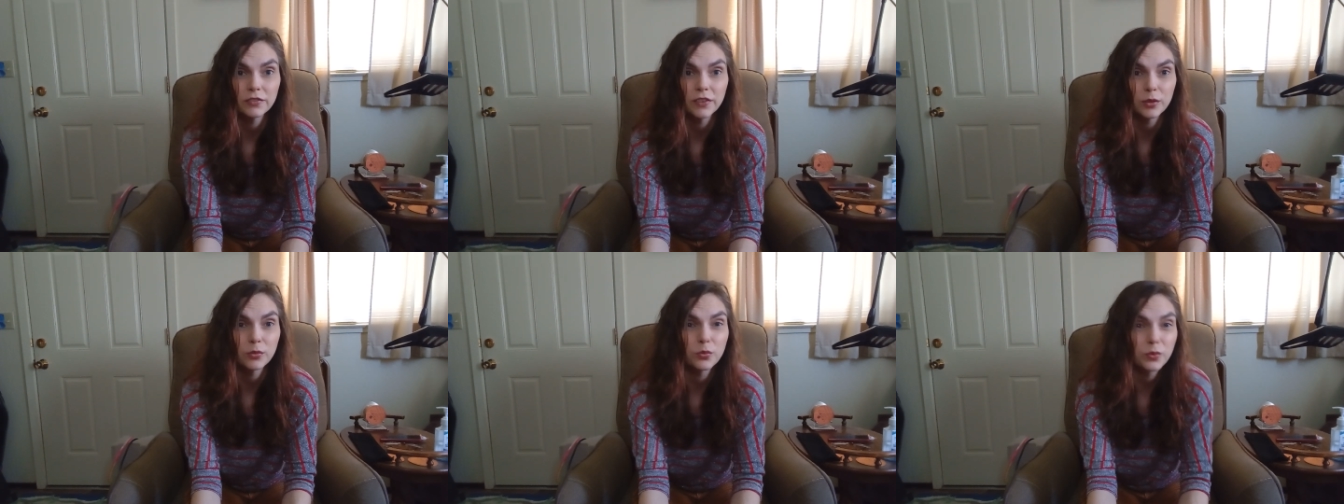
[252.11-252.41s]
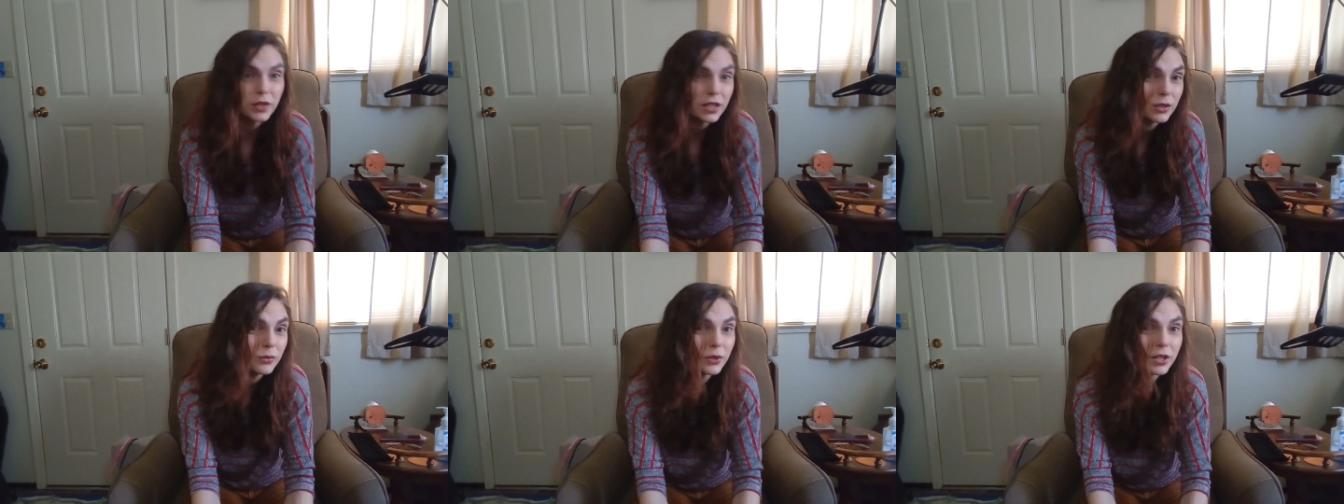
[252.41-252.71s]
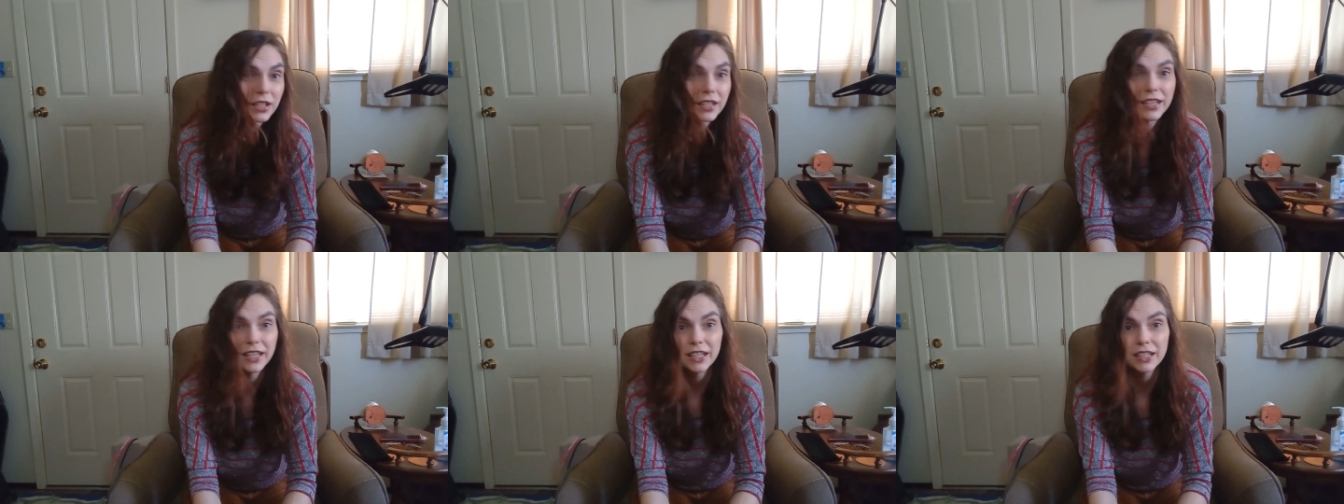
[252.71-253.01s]
If I really
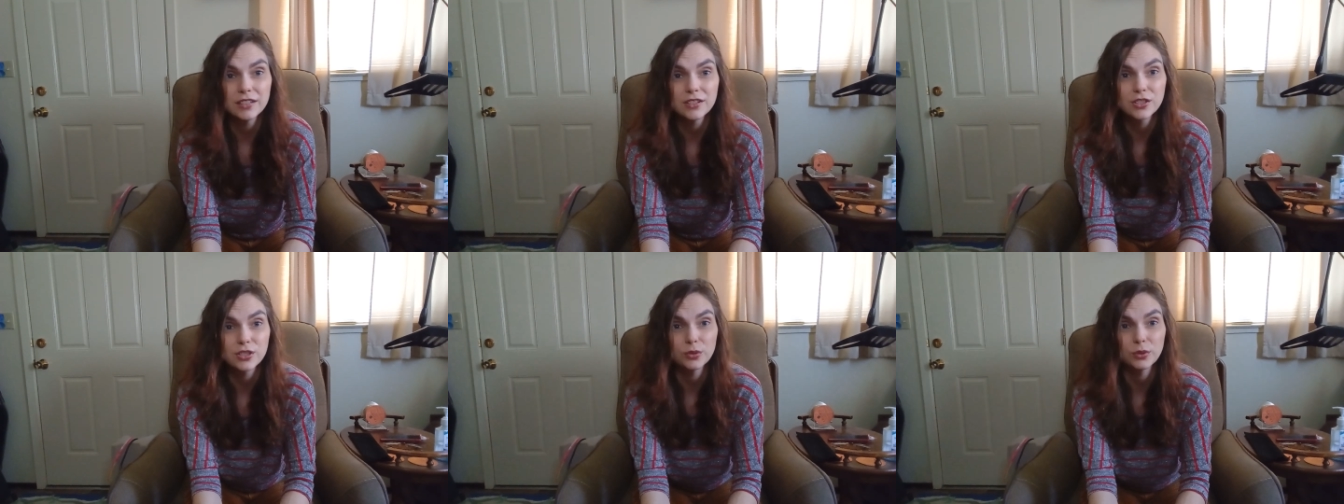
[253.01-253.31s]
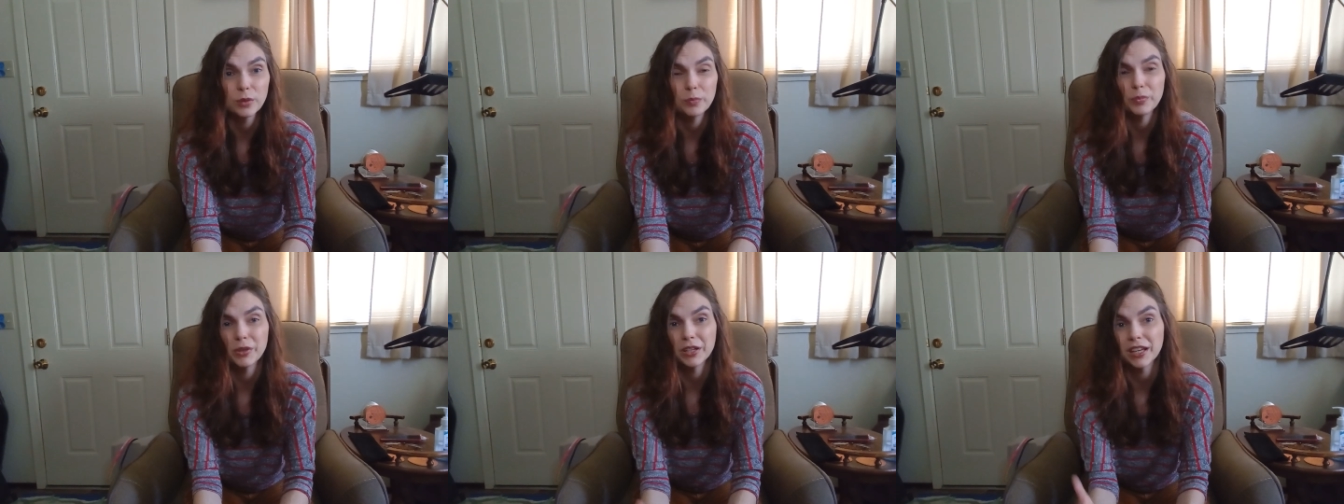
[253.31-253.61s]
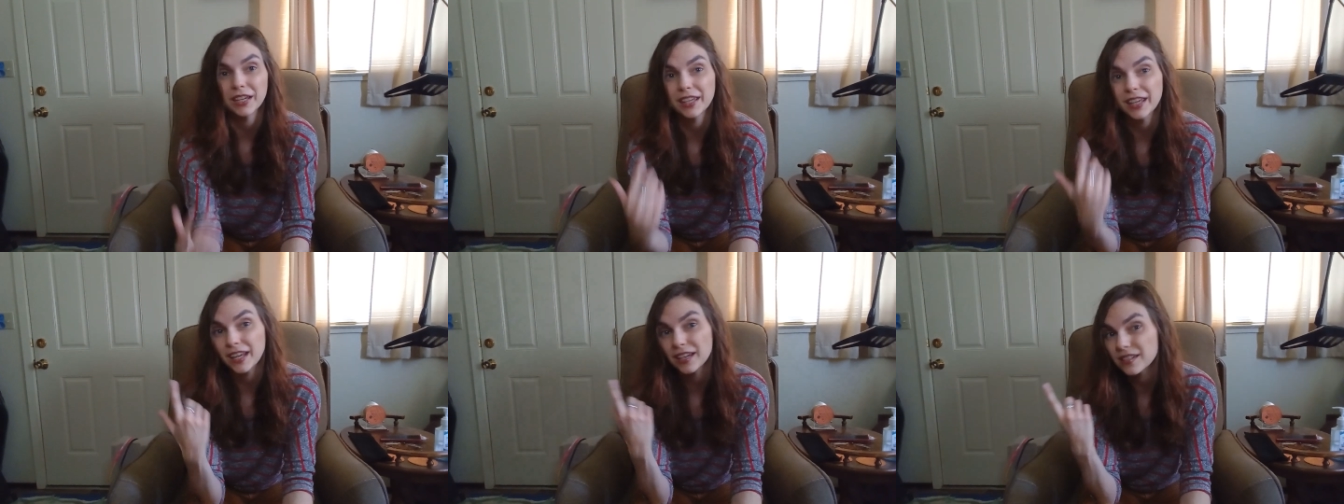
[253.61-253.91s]
want to get into it, but
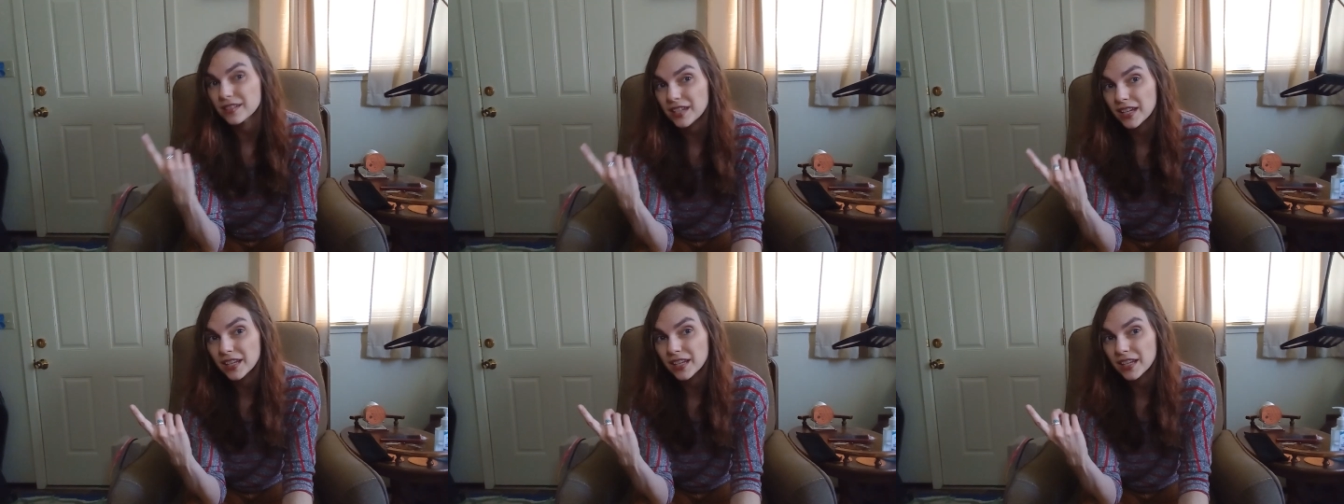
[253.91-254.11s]
I can't